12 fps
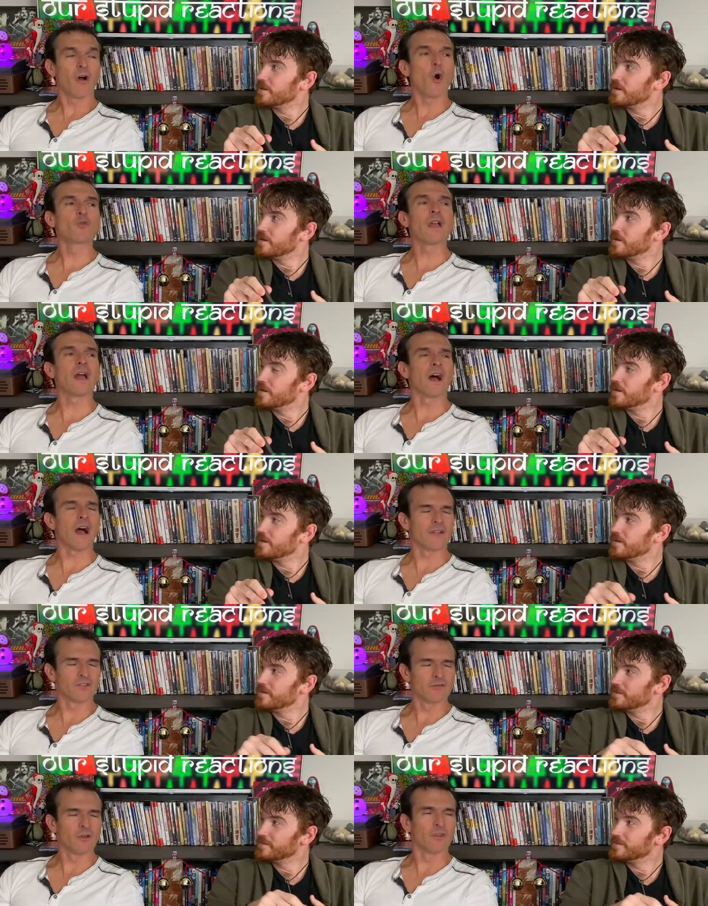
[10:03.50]
Speaker 1: oh yeah, I
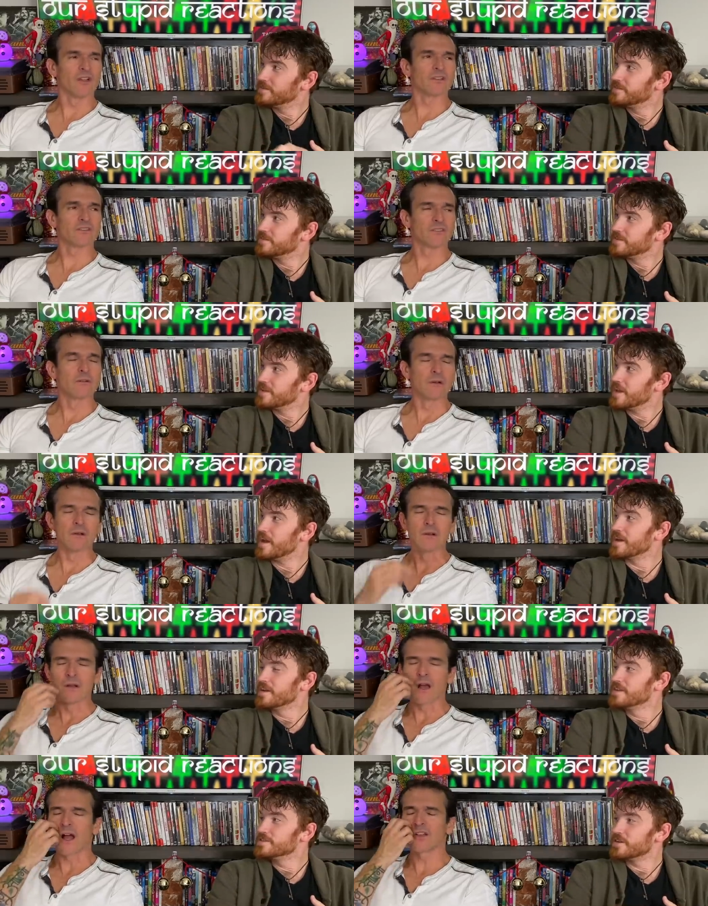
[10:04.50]
do know this.
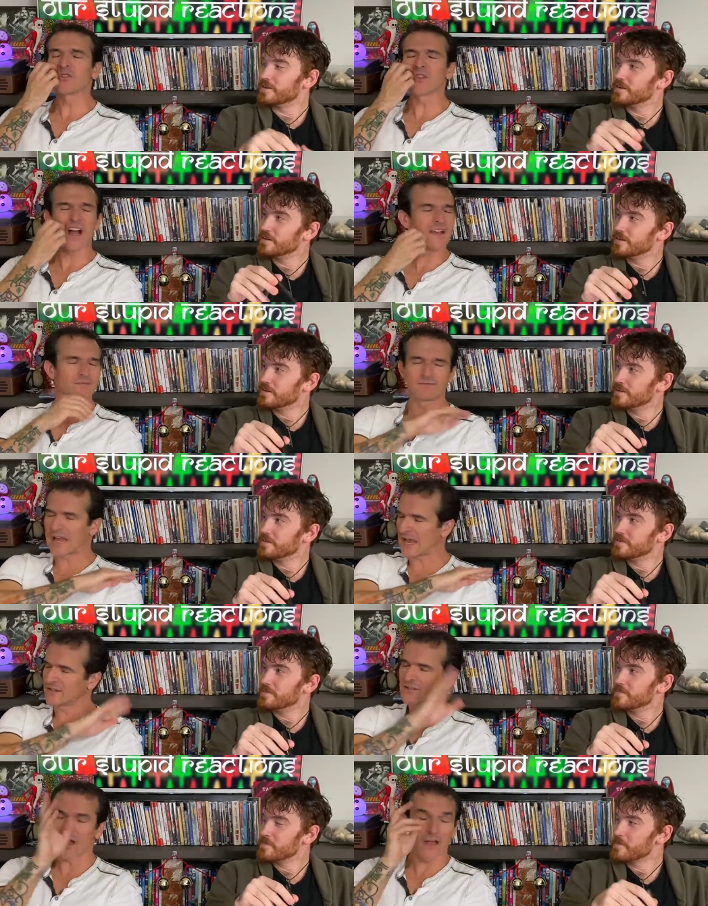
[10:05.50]
Yeah, I do. I,
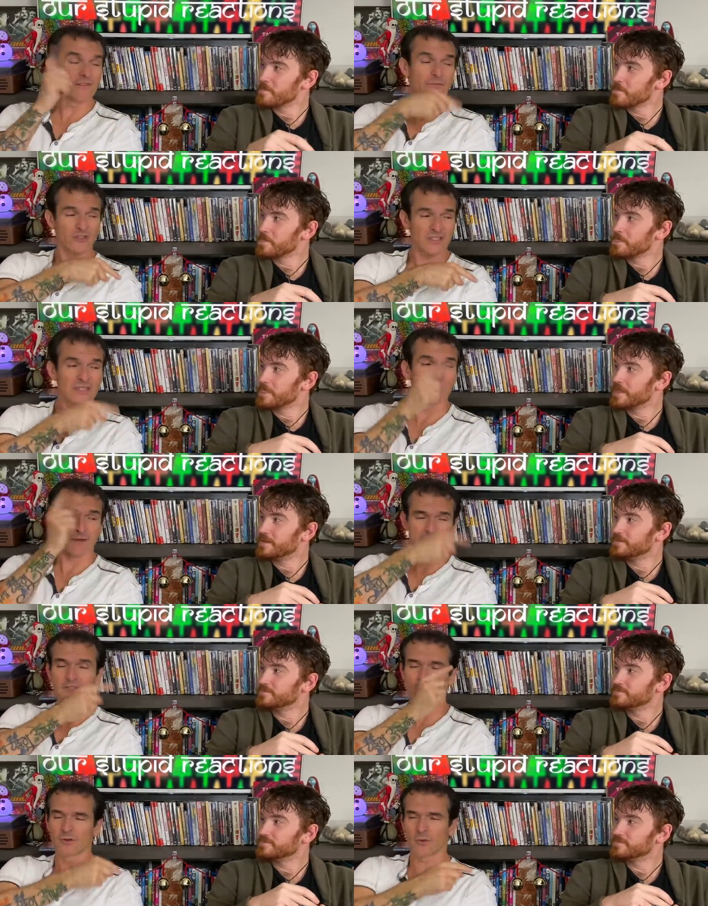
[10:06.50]
I I've never seen it, but I
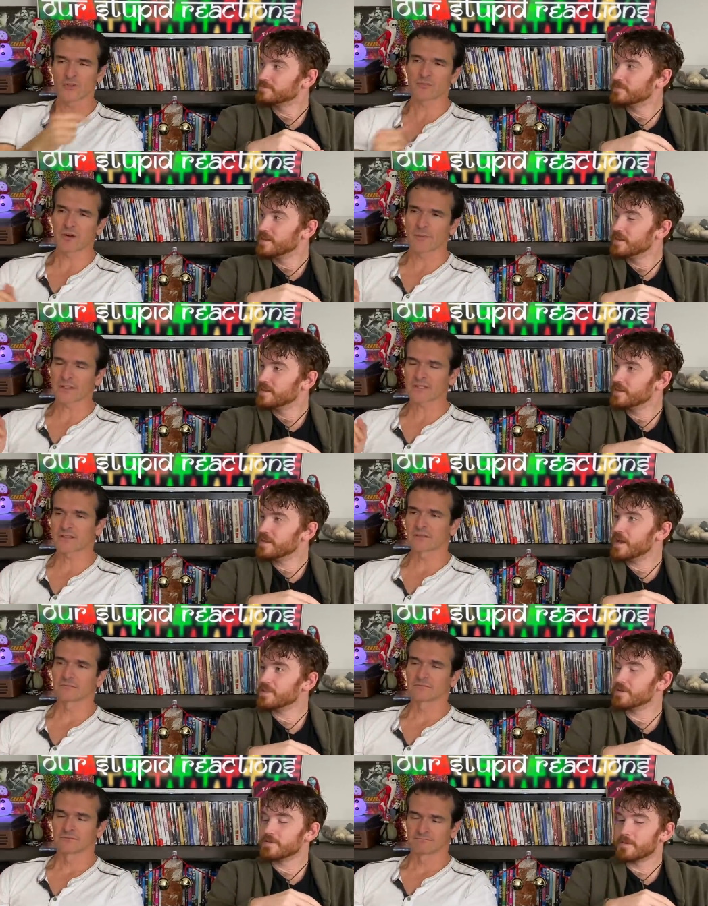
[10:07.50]
do know this premise.
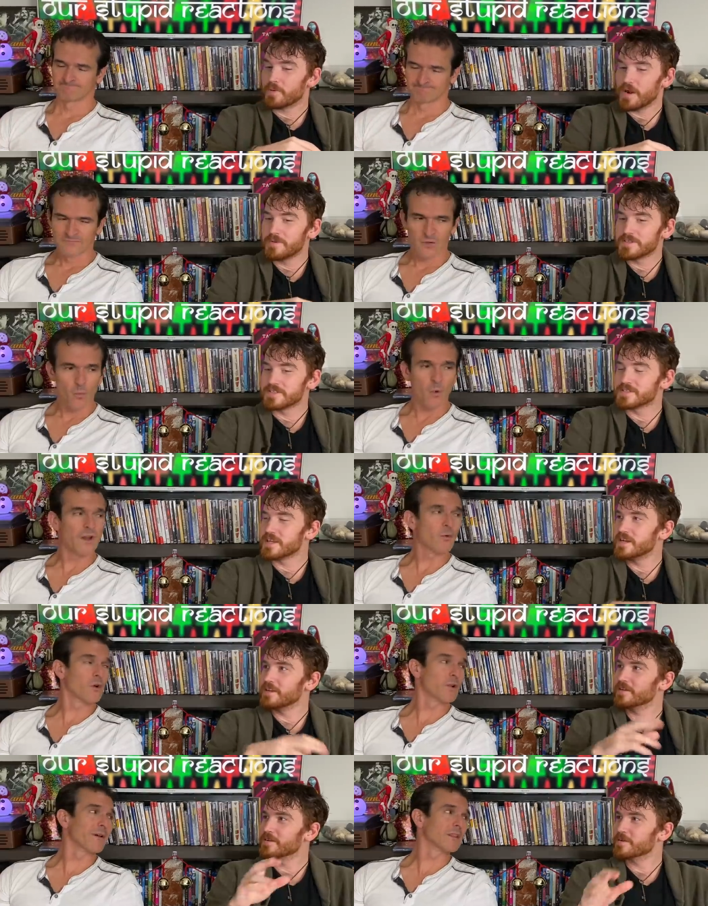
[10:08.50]
Yeah, the the premise
Speaker 2: is what
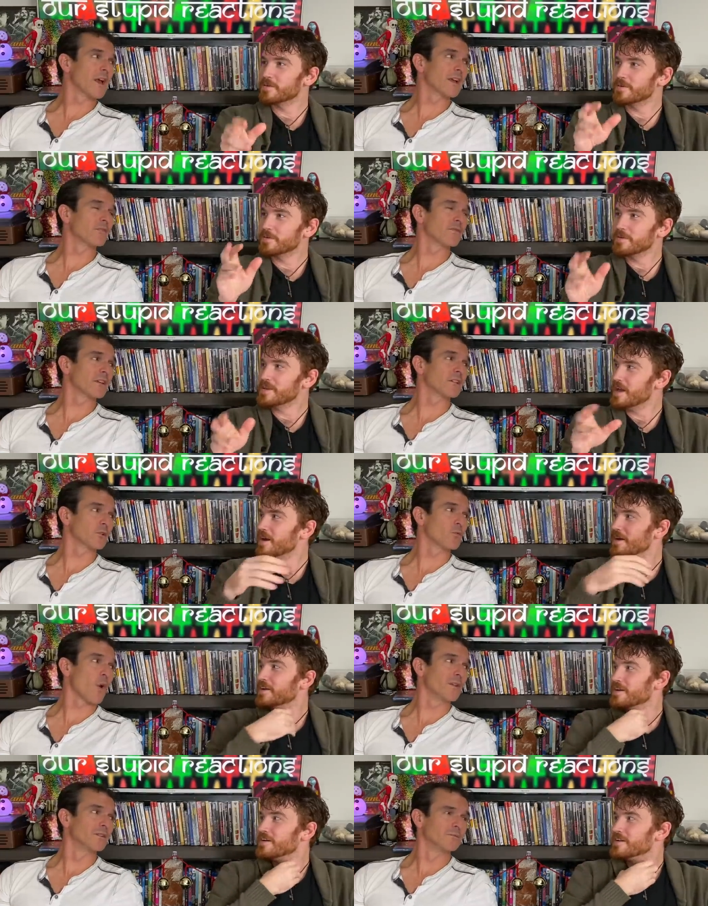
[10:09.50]
it would have been like if Hitler
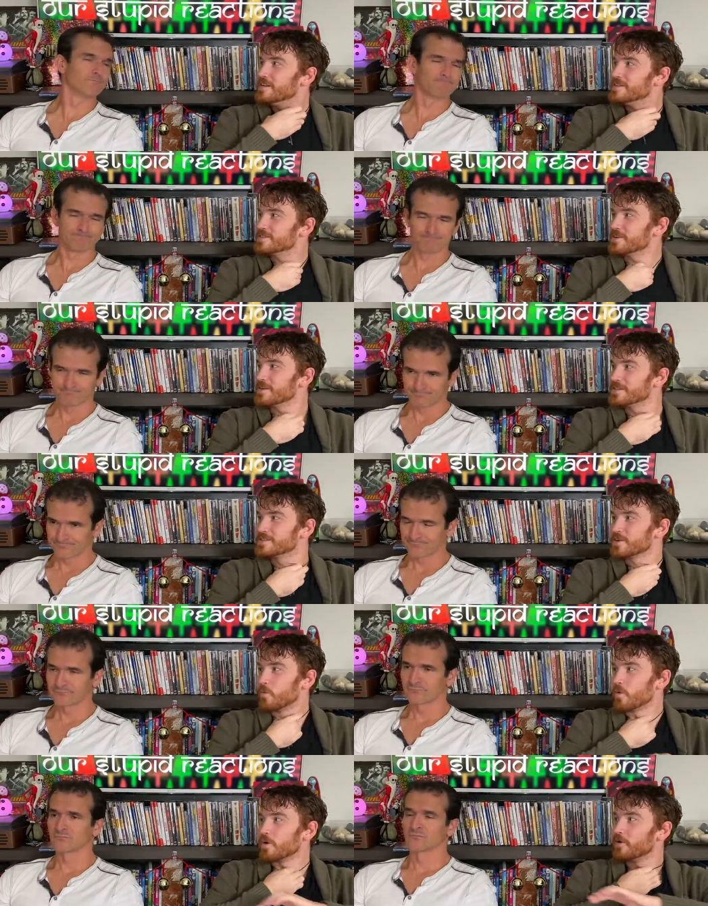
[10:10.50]
yeah. won. And so it's
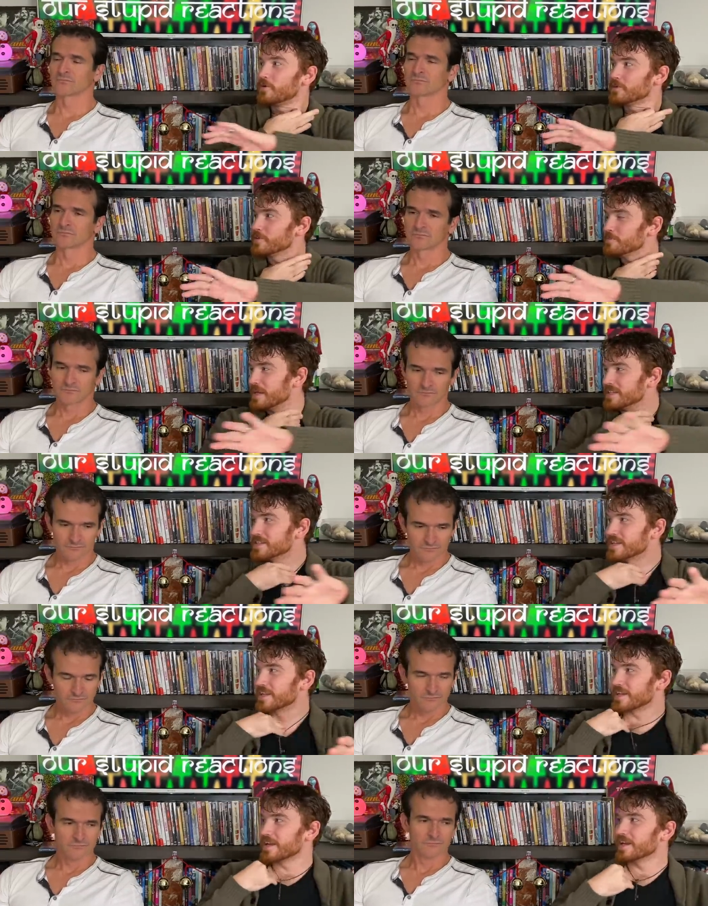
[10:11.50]
the world
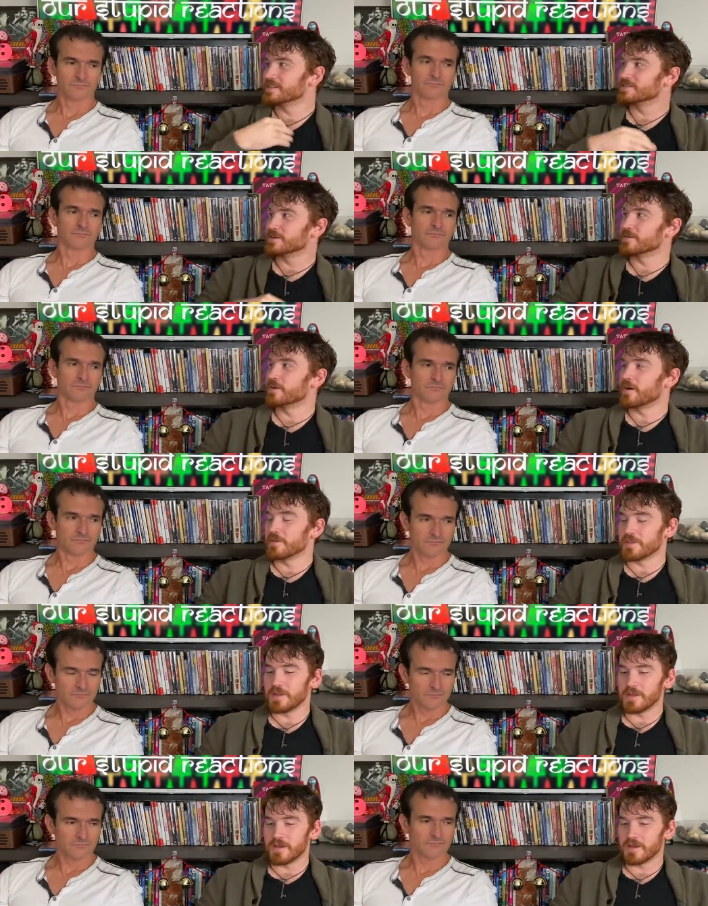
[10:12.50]
basically, and so all
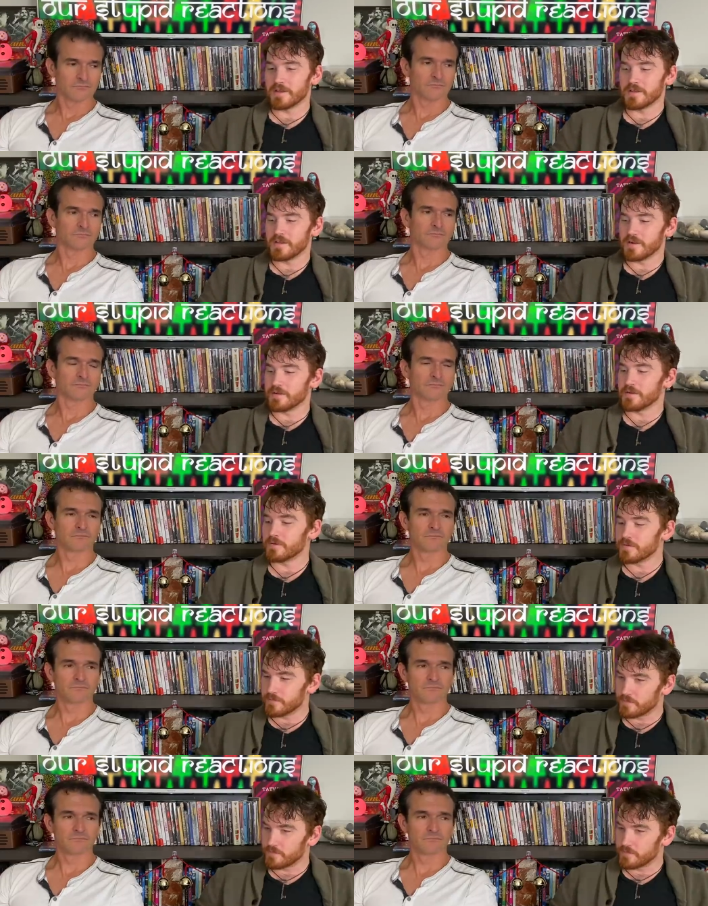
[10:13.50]
the uh, you know the the